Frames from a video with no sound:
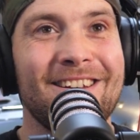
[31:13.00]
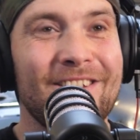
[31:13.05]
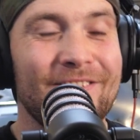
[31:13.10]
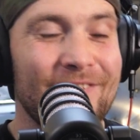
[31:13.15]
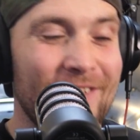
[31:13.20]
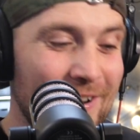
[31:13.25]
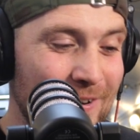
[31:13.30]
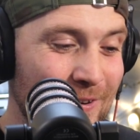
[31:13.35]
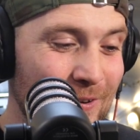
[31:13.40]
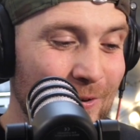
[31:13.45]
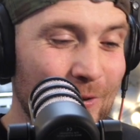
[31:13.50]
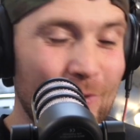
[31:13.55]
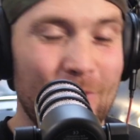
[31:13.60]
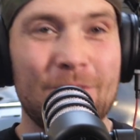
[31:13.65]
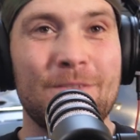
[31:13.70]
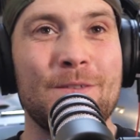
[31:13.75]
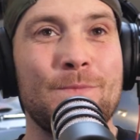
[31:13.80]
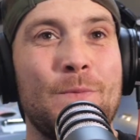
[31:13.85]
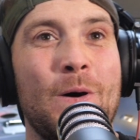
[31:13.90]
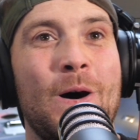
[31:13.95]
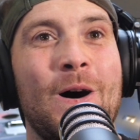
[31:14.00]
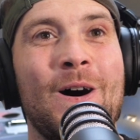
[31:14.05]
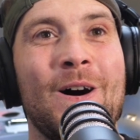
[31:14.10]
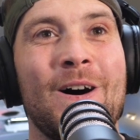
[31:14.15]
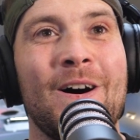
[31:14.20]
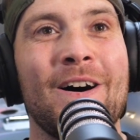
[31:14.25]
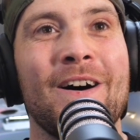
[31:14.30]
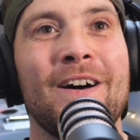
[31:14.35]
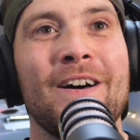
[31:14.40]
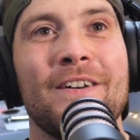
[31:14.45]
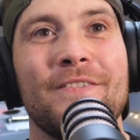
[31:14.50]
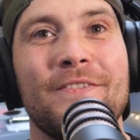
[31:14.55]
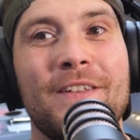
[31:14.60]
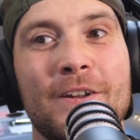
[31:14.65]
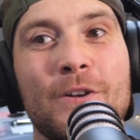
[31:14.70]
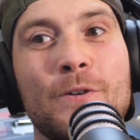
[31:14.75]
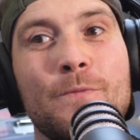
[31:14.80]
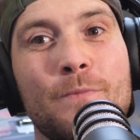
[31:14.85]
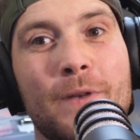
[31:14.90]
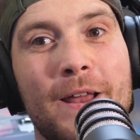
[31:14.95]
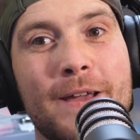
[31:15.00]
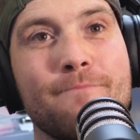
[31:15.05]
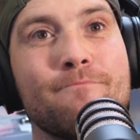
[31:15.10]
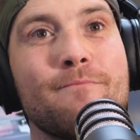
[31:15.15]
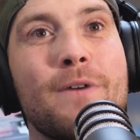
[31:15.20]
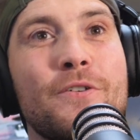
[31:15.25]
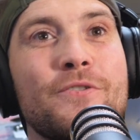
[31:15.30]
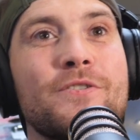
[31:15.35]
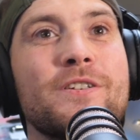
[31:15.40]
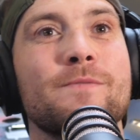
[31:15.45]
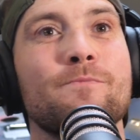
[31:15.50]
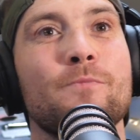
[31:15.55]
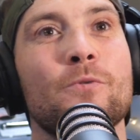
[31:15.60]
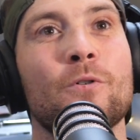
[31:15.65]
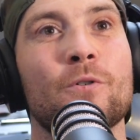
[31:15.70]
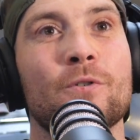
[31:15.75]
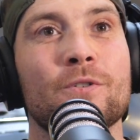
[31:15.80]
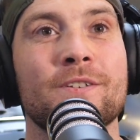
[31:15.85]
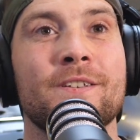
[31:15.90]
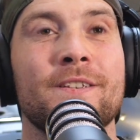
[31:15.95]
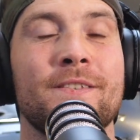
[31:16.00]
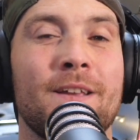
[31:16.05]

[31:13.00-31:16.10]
They look the part. They could play most sports.